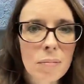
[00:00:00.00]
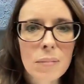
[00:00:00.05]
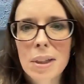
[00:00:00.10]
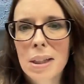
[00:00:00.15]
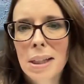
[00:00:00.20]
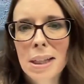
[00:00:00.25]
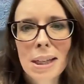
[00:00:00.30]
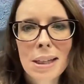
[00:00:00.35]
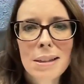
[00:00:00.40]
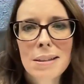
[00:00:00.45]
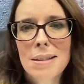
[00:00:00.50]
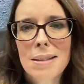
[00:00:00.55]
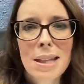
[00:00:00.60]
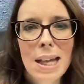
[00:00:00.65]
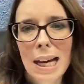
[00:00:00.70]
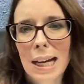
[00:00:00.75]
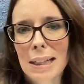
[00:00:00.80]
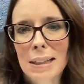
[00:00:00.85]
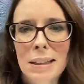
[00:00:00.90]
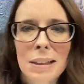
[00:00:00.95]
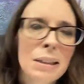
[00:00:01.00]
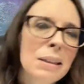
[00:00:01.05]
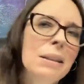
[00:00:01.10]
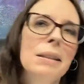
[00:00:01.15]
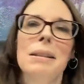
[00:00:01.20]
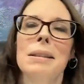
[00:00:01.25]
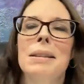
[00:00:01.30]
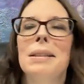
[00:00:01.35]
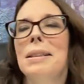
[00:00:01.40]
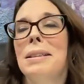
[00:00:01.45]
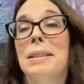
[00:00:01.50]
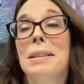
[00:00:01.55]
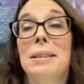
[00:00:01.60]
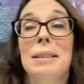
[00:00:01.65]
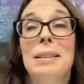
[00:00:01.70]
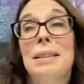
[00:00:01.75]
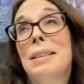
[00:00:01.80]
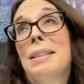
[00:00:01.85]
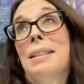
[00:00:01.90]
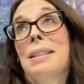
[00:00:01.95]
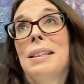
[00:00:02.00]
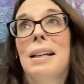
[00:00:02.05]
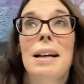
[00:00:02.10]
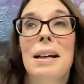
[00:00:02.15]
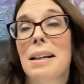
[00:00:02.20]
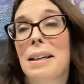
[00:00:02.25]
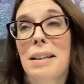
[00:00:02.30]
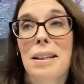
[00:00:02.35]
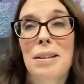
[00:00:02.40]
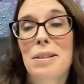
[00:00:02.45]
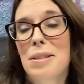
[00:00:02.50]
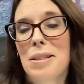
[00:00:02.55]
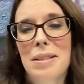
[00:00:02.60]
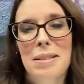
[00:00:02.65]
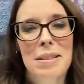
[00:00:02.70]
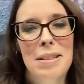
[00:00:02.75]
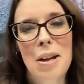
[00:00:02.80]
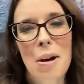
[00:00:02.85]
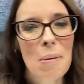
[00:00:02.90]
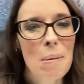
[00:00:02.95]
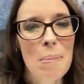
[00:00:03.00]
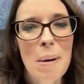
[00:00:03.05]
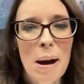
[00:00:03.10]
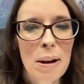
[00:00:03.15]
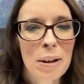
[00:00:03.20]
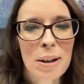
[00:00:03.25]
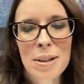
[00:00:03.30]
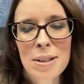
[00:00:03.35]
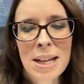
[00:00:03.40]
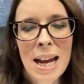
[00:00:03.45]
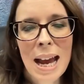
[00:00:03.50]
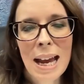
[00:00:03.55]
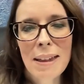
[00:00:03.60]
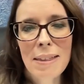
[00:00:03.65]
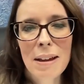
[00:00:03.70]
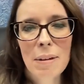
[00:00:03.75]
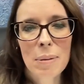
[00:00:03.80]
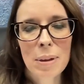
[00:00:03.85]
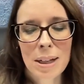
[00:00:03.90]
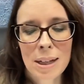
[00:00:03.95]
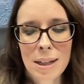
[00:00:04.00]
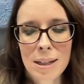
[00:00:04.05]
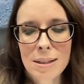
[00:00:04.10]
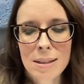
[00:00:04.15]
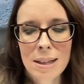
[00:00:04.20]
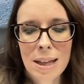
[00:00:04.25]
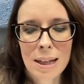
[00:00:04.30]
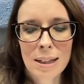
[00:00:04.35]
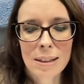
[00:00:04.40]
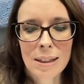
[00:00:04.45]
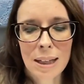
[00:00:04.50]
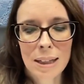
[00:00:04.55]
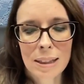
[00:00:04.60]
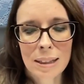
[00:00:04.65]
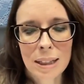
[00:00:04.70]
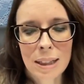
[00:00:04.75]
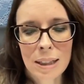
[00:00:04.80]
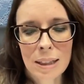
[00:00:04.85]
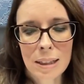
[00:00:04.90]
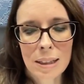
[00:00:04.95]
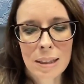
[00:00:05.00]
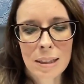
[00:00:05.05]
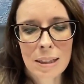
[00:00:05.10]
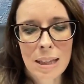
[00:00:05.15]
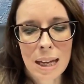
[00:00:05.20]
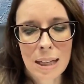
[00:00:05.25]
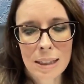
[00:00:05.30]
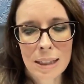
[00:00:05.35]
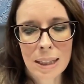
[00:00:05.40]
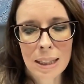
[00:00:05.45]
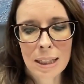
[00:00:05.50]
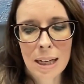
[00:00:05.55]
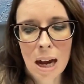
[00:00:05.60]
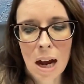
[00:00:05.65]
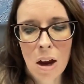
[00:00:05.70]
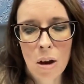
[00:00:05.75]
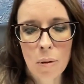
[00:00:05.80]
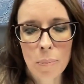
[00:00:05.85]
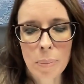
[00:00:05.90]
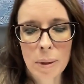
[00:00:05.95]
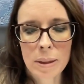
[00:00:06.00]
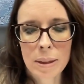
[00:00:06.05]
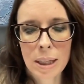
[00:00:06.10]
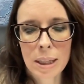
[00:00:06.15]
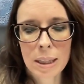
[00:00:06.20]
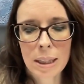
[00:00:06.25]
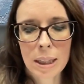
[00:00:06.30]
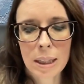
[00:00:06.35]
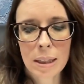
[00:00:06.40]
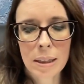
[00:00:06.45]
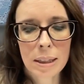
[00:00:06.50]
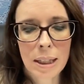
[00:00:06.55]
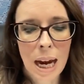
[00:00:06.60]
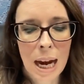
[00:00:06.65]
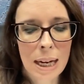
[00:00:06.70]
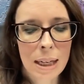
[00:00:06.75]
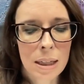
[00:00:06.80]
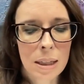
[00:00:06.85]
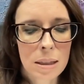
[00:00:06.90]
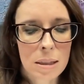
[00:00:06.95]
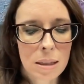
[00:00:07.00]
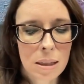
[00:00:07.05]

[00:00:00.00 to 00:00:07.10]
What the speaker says: kids that you just go about your day. They were kids that need help, and they need guidance,